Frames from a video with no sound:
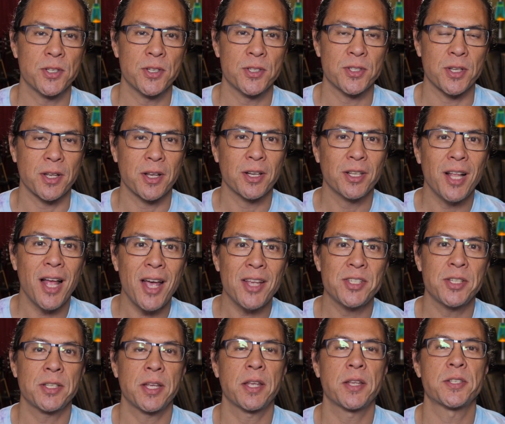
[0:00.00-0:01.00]
is a
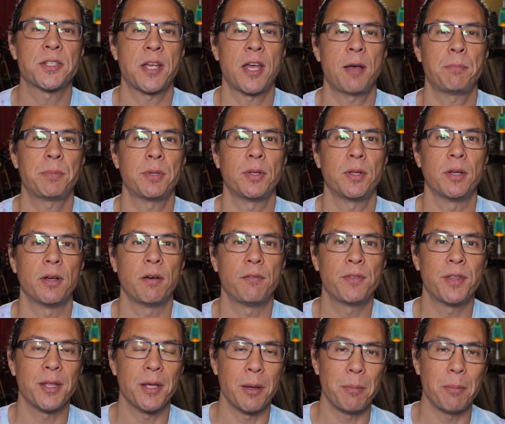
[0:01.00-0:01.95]
classic example of the